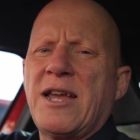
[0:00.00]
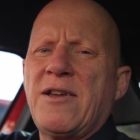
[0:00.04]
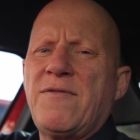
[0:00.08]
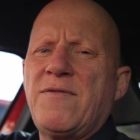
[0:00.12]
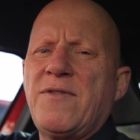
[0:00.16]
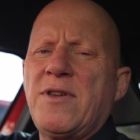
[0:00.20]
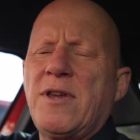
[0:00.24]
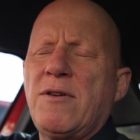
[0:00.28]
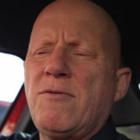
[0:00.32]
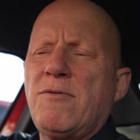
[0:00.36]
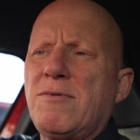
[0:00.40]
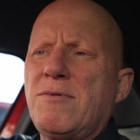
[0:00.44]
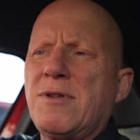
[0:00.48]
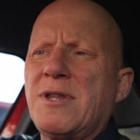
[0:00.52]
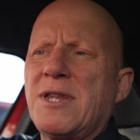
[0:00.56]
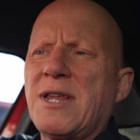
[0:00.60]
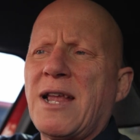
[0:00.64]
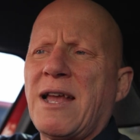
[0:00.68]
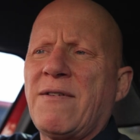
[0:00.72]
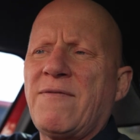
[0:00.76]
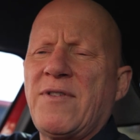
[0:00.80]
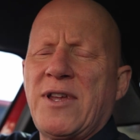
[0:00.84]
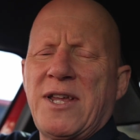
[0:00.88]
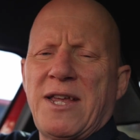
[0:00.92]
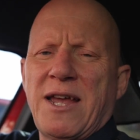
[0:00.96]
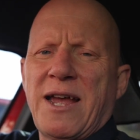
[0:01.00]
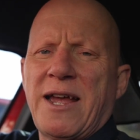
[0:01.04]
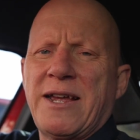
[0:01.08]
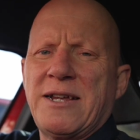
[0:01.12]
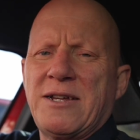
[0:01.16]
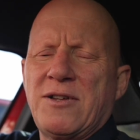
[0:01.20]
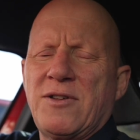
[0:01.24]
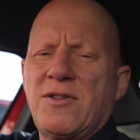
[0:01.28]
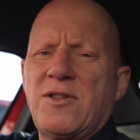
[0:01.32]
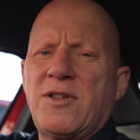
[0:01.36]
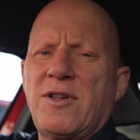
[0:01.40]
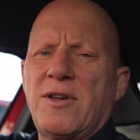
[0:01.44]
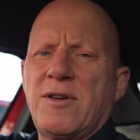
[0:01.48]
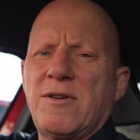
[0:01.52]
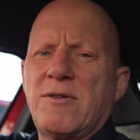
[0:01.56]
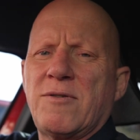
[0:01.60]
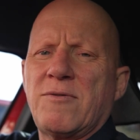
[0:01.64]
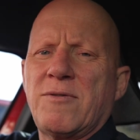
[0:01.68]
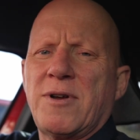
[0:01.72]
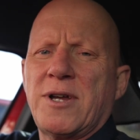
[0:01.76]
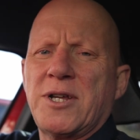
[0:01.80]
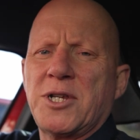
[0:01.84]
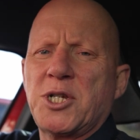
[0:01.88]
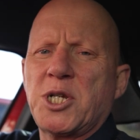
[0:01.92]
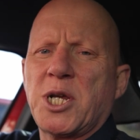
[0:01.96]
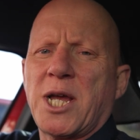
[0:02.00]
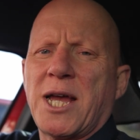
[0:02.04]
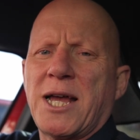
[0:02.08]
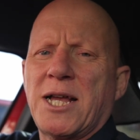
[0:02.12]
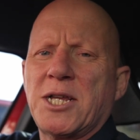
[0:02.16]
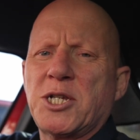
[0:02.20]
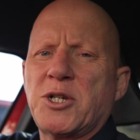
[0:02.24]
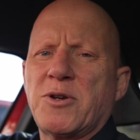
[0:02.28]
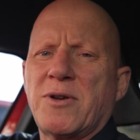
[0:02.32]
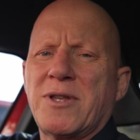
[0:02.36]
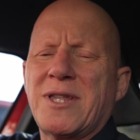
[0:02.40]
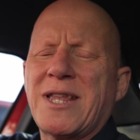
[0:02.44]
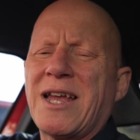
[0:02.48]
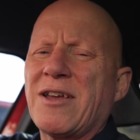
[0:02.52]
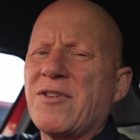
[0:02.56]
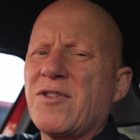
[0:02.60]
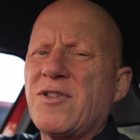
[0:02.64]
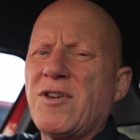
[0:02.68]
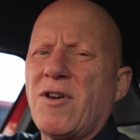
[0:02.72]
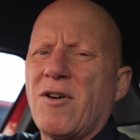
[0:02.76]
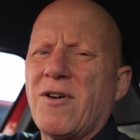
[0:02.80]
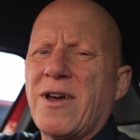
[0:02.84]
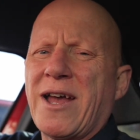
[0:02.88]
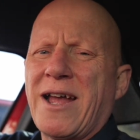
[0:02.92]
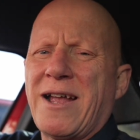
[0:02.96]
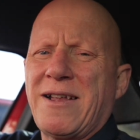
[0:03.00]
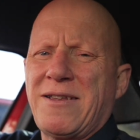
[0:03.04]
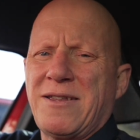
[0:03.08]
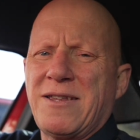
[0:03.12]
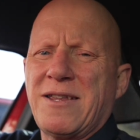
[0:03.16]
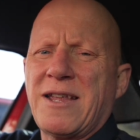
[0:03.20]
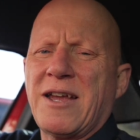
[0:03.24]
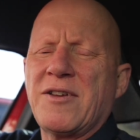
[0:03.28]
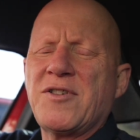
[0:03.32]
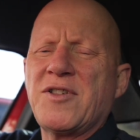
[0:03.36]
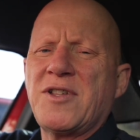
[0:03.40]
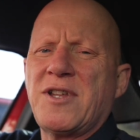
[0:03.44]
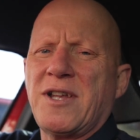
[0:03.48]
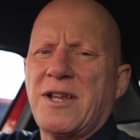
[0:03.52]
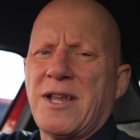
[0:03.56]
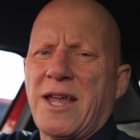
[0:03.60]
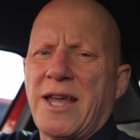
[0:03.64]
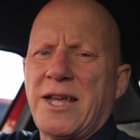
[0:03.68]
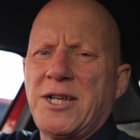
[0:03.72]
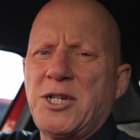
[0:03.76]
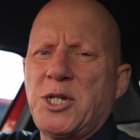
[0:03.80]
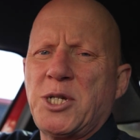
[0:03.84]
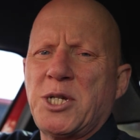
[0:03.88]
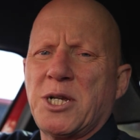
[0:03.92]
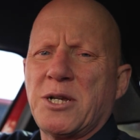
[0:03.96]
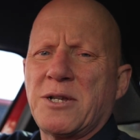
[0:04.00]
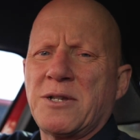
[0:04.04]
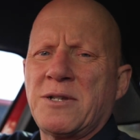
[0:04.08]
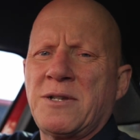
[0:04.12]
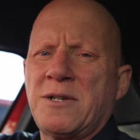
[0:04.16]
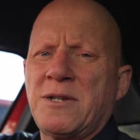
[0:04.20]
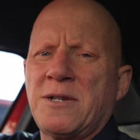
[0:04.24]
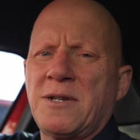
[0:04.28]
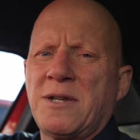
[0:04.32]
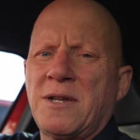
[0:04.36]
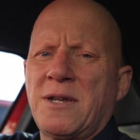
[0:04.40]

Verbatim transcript: if navigate to a charger and that's your end destination,